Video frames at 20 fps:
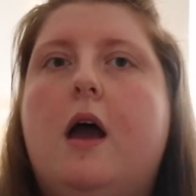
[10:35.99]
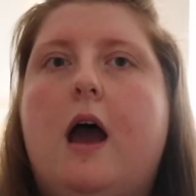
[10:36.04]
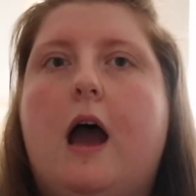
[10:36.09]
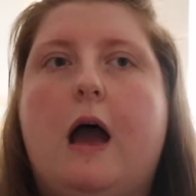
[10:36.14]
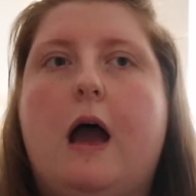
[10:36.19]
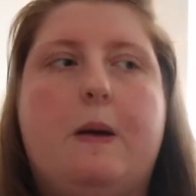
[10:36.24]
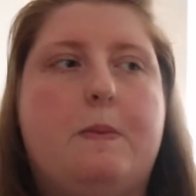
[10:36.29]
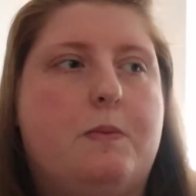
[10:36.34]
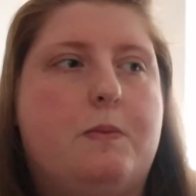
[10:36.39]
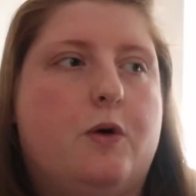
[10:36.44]

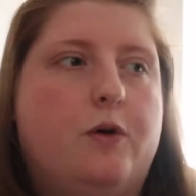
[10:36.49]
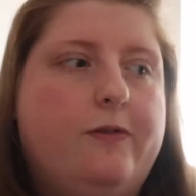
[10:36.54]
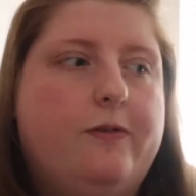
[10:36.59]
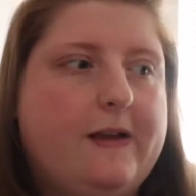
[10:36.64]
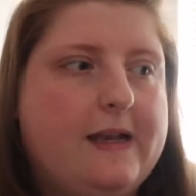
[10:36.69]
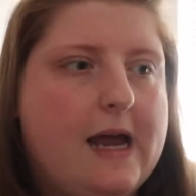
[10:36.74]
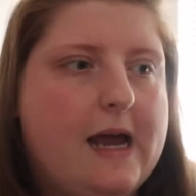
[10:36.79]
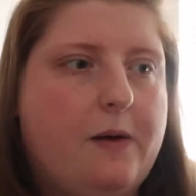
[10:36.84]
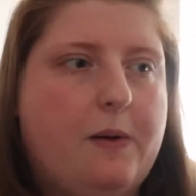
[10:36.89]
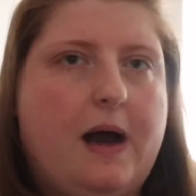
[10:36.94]
Morphe
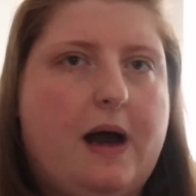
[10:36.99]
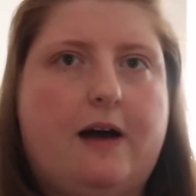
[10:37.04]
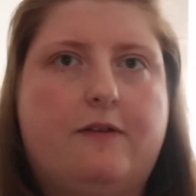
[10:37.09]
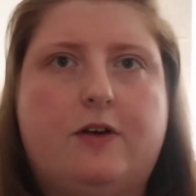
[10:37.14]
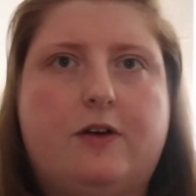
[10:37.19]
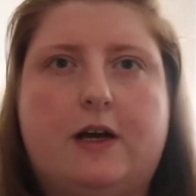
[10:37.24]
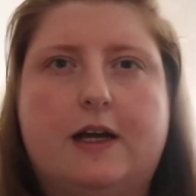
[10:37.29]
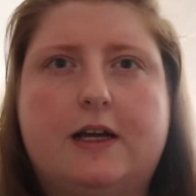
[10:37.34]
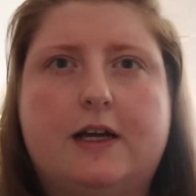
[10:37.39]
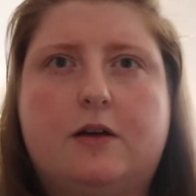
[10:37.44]
now have
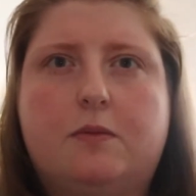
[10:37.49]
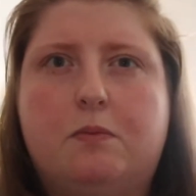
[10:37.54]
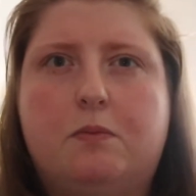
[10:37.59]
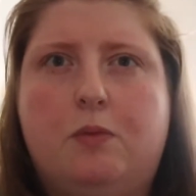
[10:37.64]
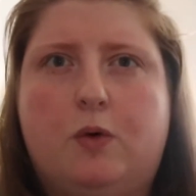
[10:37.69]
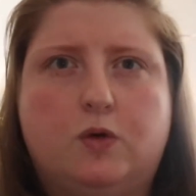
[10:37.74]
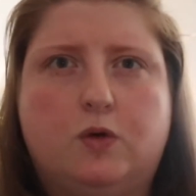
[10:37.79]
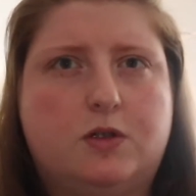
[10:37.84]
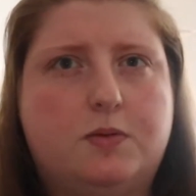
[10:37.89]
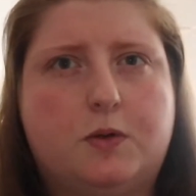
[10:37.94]
like
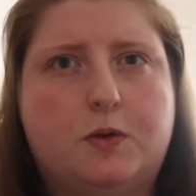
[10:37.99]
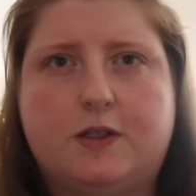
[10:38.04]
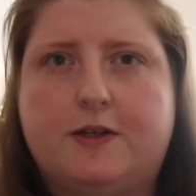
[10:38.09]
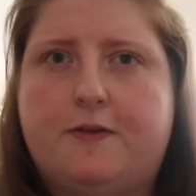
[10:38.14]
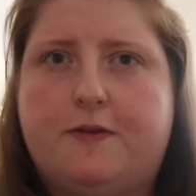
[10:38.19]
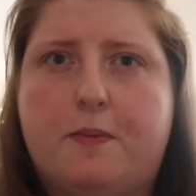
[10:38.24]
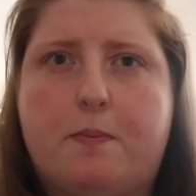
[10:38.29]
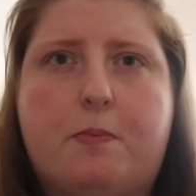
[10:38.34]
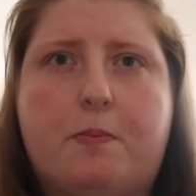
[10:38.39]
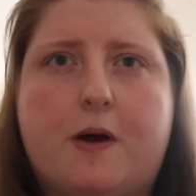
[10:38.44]
multiple
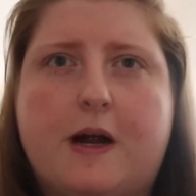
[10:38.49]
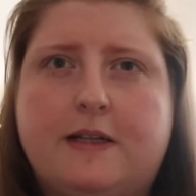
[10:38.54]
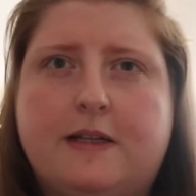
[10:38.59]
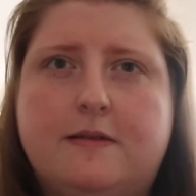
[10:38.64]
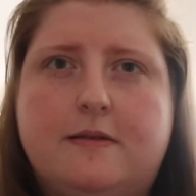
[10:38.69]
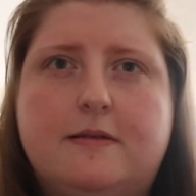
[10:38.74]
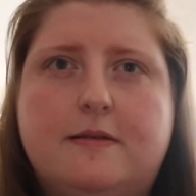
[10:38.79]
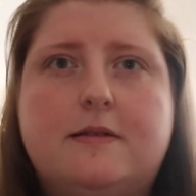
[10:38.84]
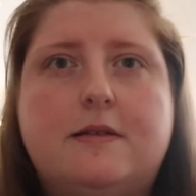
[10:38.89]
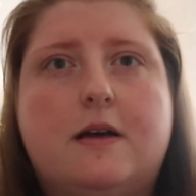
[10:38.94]
different
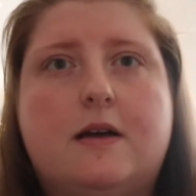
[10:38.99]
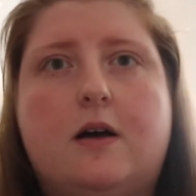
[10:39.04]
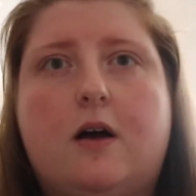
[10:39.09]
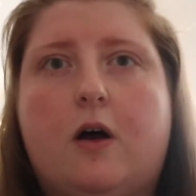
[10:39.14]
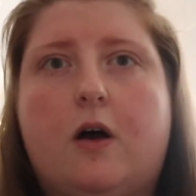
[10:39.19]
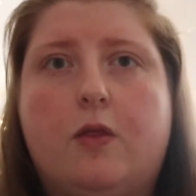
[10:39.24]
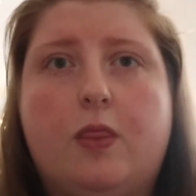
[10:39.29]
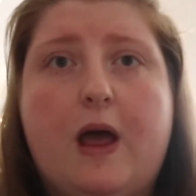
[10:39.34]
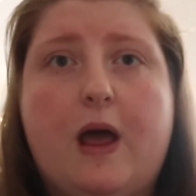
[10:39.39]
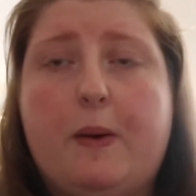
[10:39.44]
brands
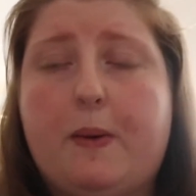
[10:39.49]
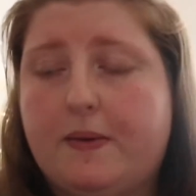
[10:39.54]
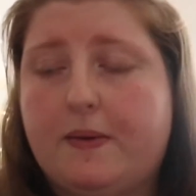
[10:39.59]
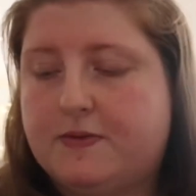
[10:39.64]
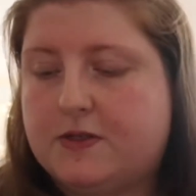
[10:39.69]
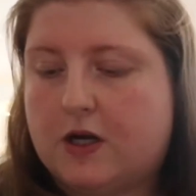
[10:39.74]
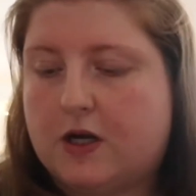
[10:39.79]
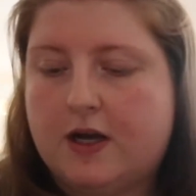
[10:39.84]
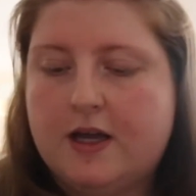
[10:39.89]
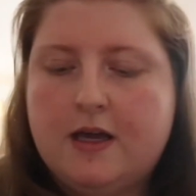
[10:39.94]
on their
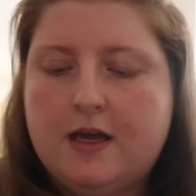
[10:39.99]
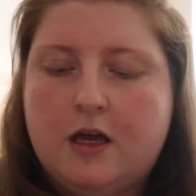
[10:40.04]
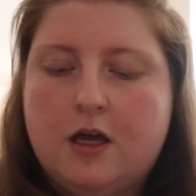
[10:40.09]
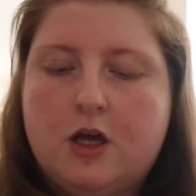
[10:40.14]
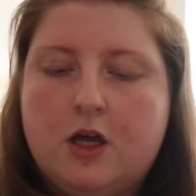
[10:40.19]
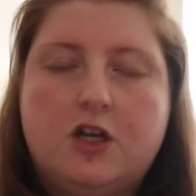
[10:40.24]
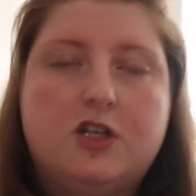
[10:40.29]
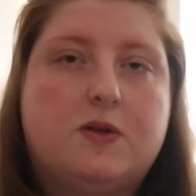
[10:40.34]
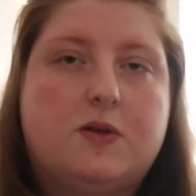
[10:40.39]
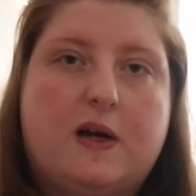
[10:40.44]
website,
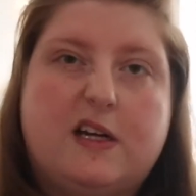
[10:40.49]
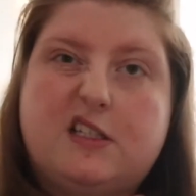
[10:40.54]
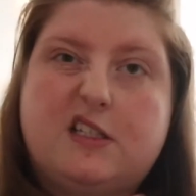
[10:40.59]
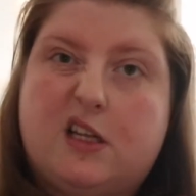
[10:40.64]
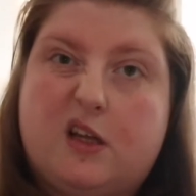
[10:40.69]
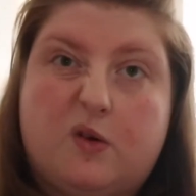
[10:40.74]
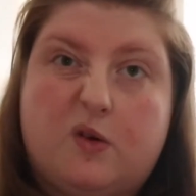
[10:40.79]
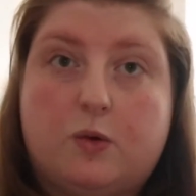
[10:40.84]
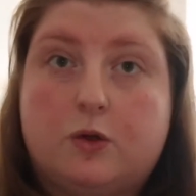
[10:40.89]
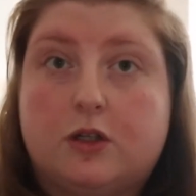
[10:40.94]
so I
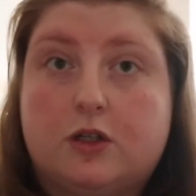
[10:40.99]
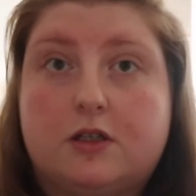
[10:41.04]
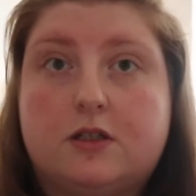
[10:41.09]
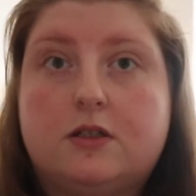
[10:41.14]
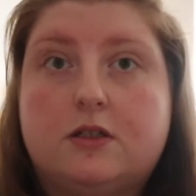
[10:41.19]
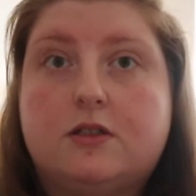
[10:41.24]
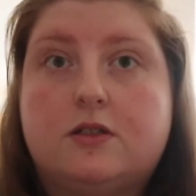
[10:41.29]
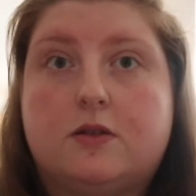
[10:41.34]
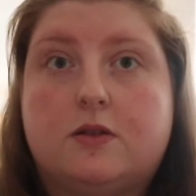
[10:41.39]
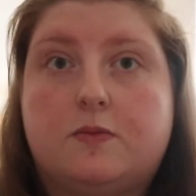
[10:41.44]
actually ordered
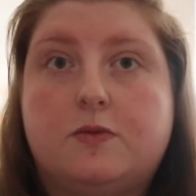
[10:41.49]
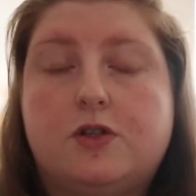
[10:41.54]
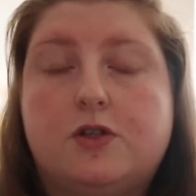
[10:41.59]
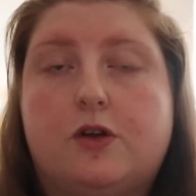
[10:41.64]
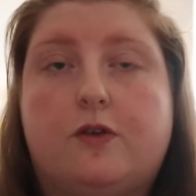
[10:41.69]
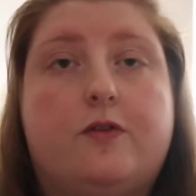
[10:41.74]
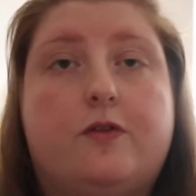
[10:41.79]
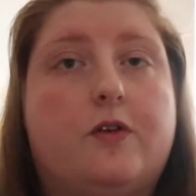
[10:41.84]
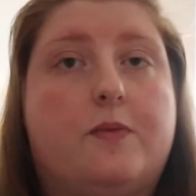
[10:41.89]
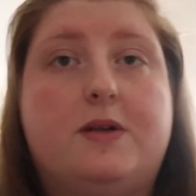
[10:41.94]
some
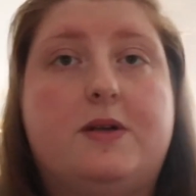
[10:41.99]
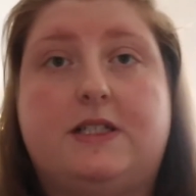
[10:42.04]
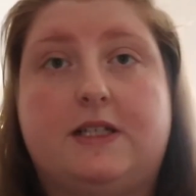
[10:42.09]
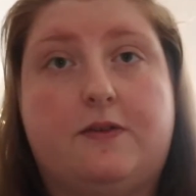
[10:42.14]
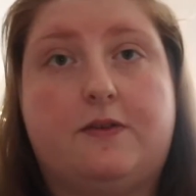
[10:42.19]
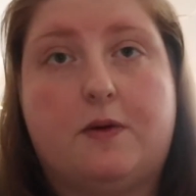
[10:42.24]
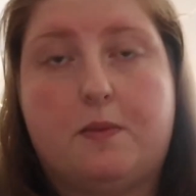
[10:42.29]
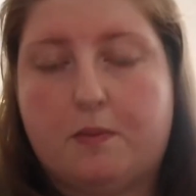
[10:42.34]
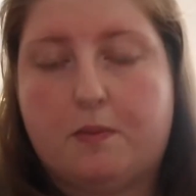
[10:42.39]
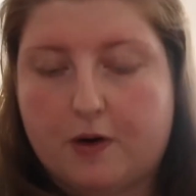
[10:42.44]
stuff from a
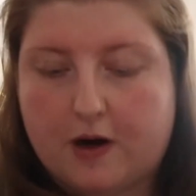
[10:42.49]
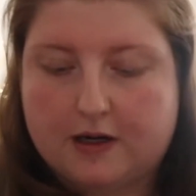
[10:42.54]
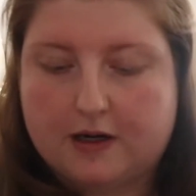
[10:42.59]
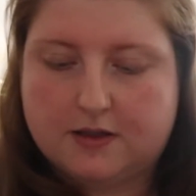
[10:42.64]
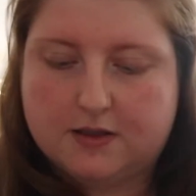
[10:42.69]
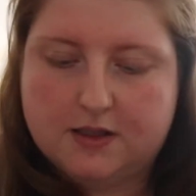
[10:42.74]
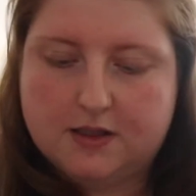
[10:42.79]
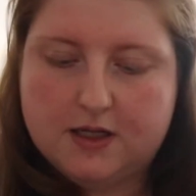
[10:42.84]
different brand.